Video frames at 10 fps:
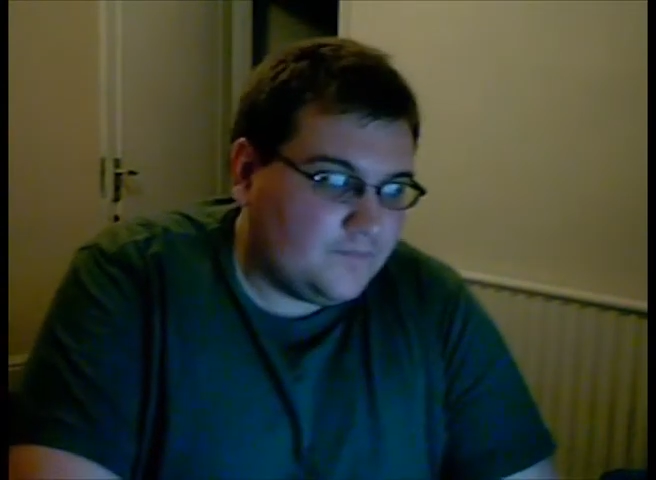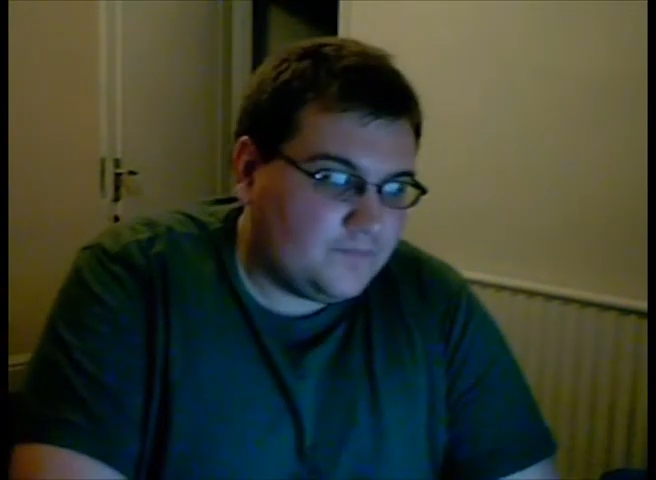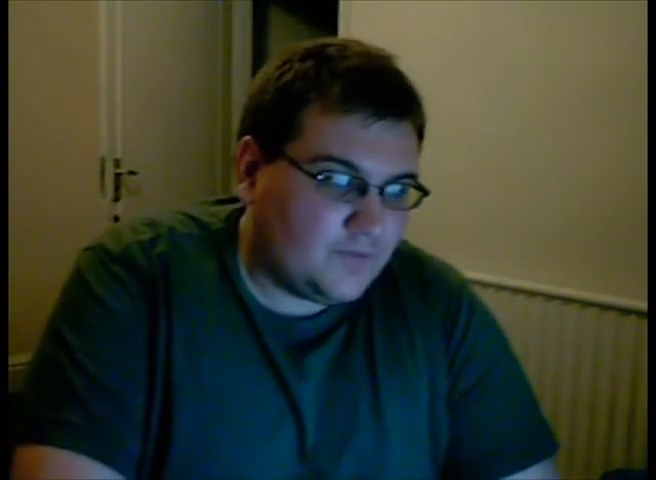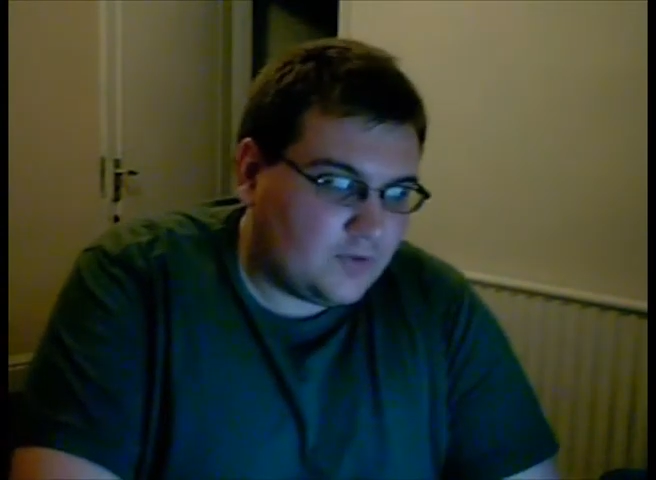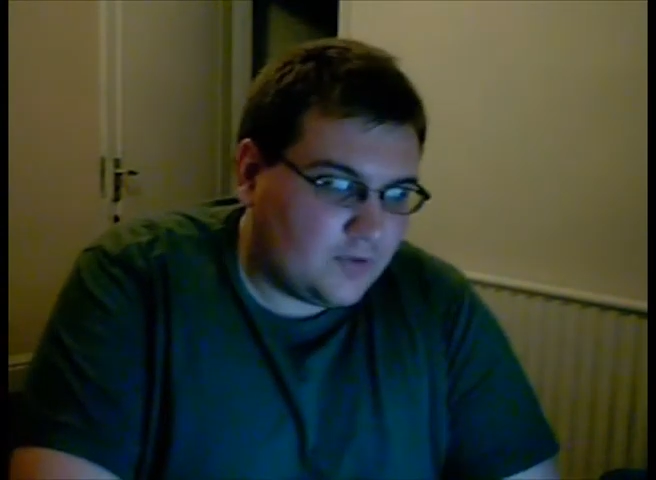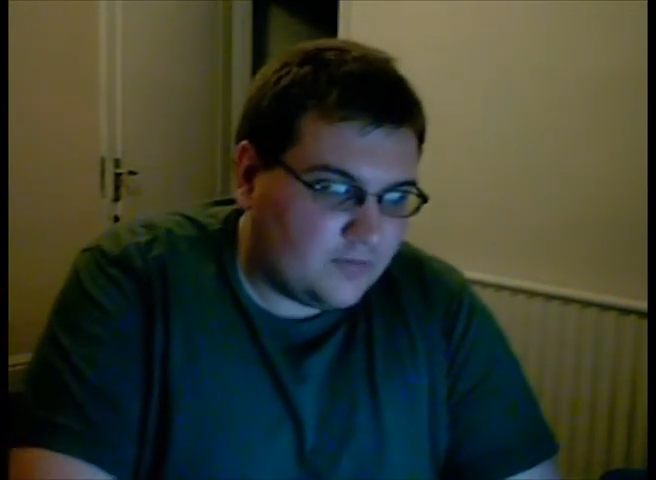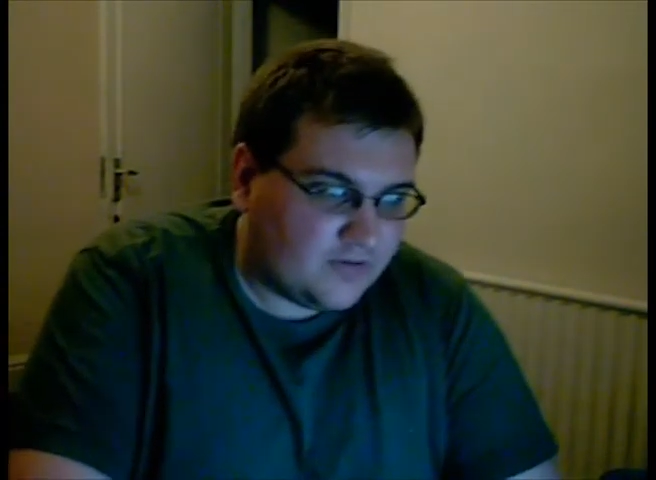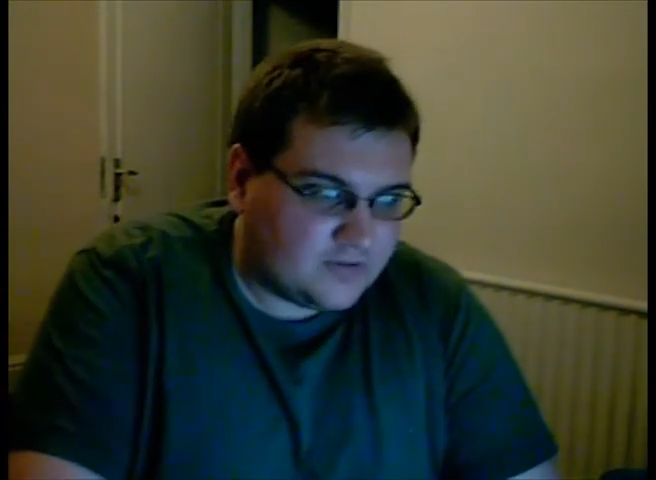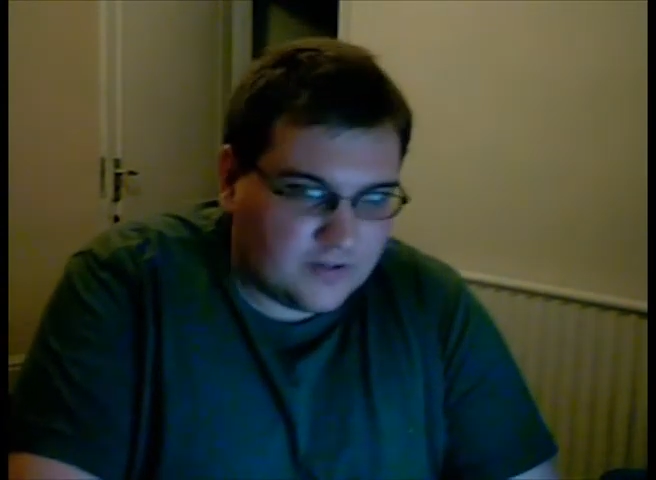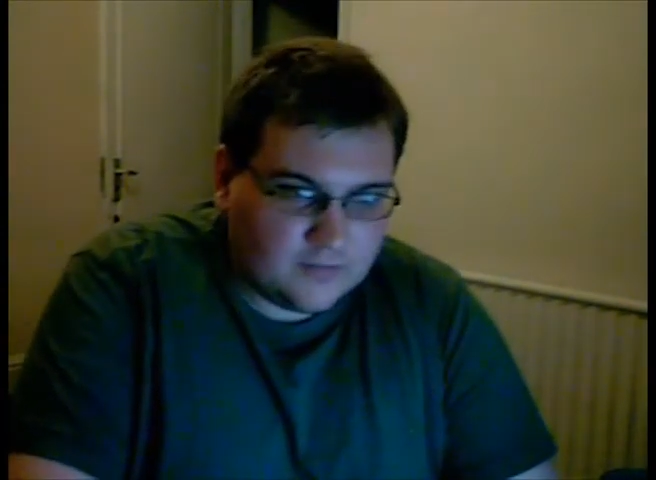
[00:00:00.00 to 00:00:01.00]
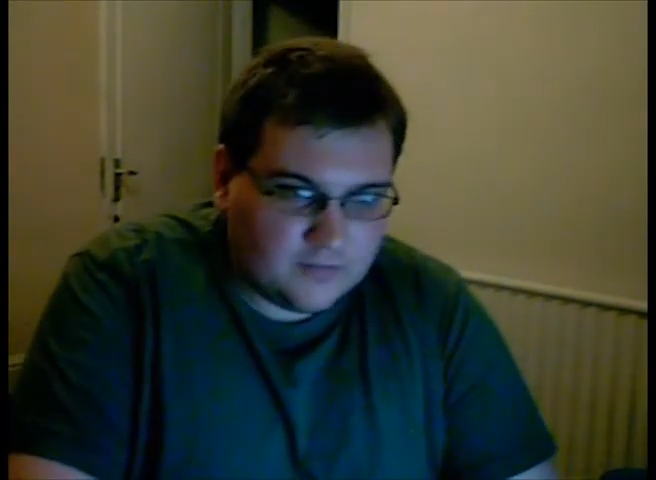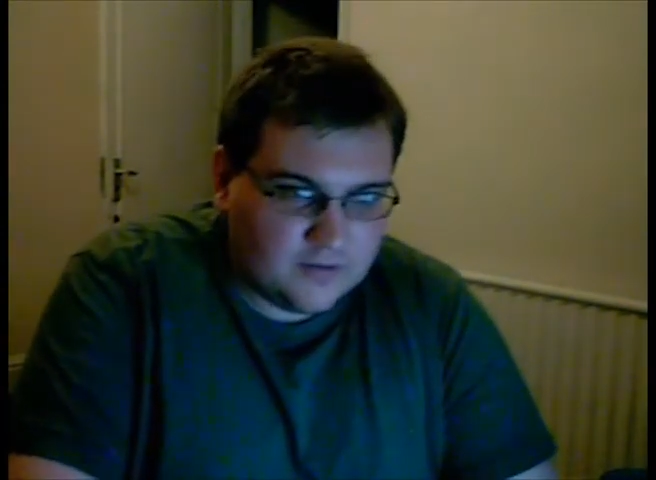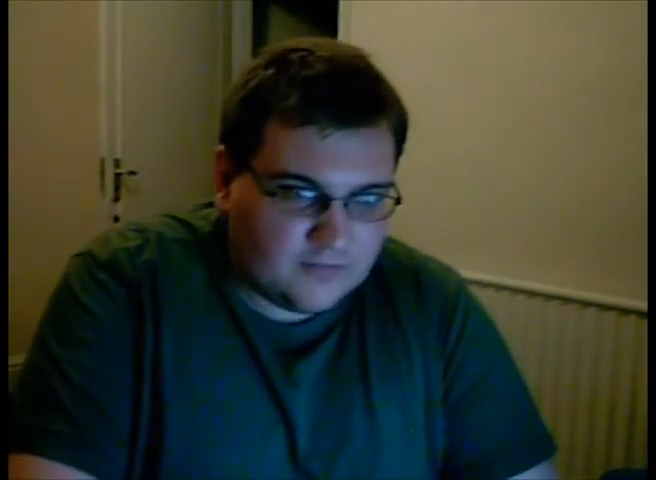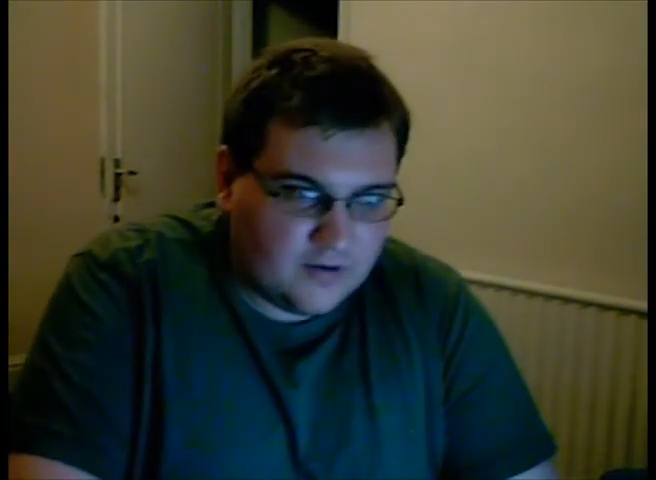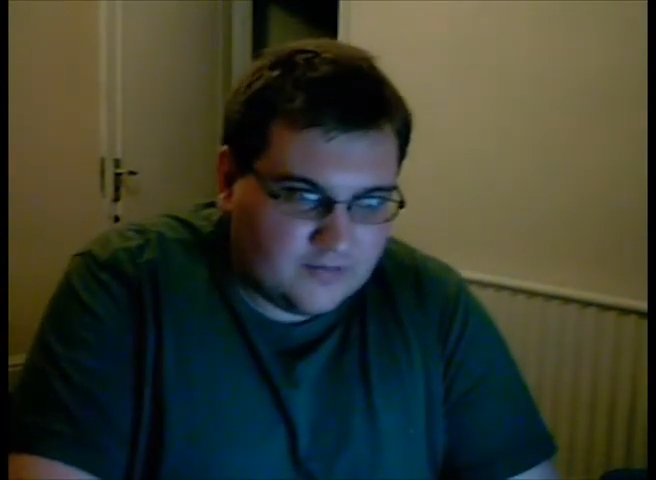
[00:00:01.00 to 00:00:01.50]
Although if
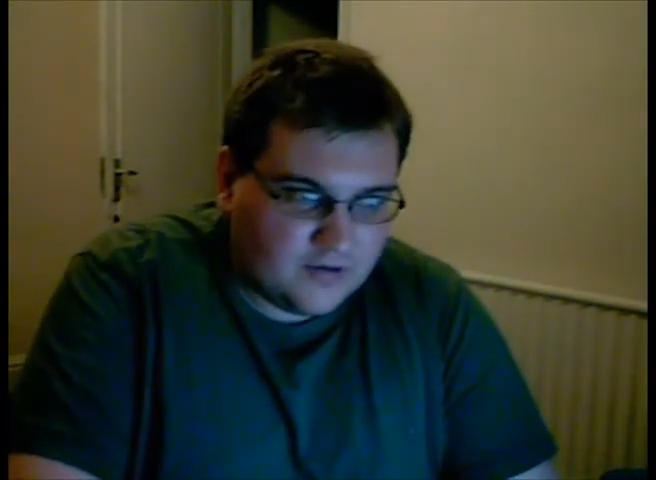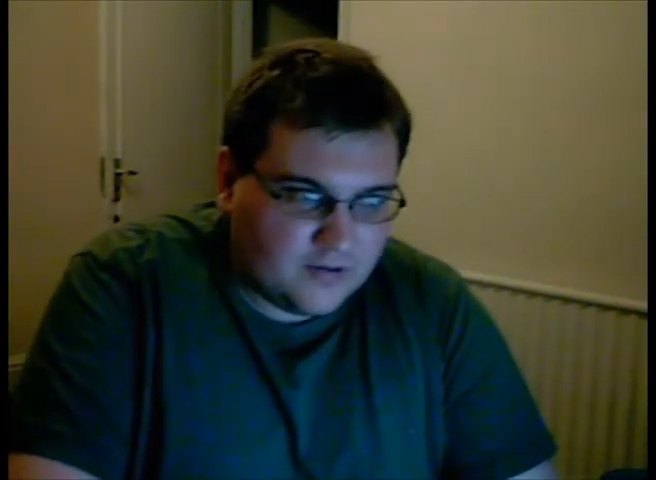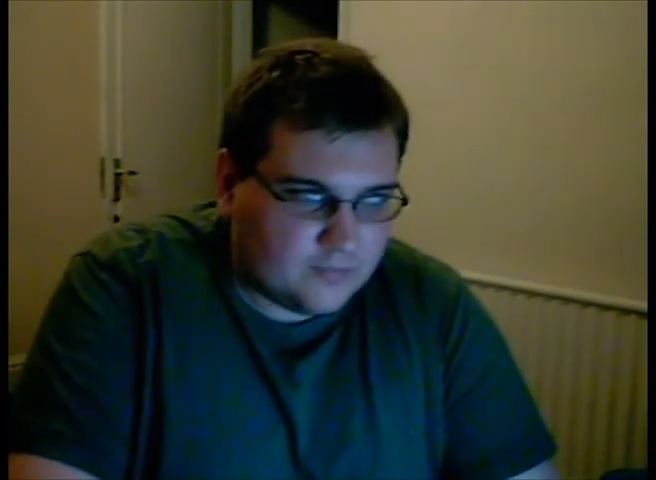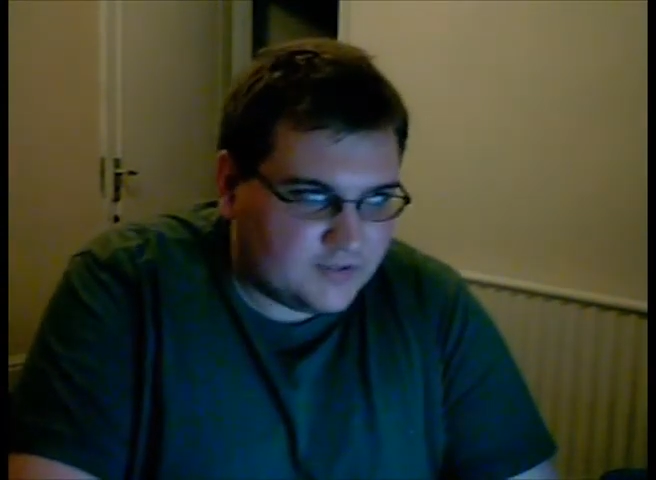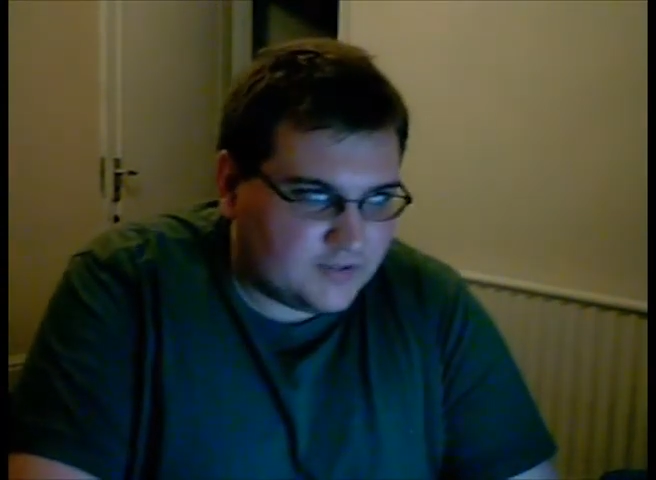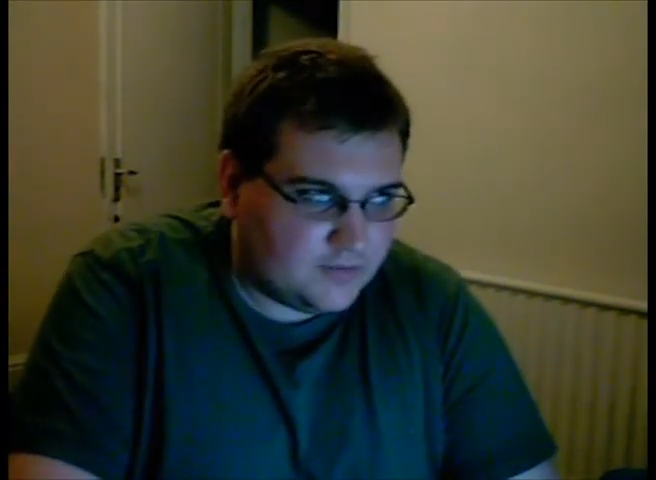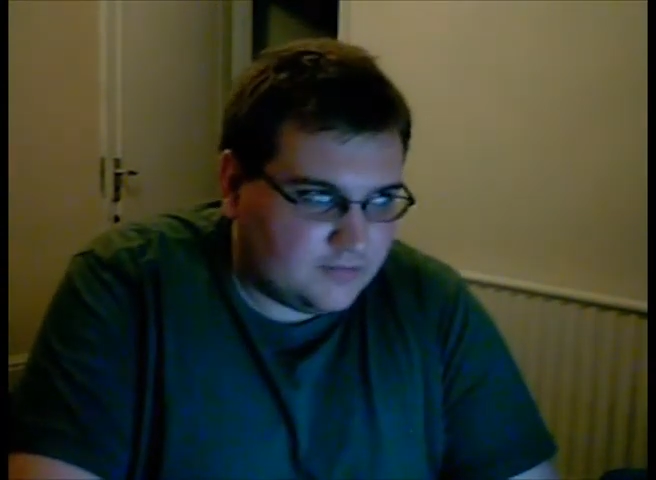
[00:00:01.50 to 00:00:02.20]
I was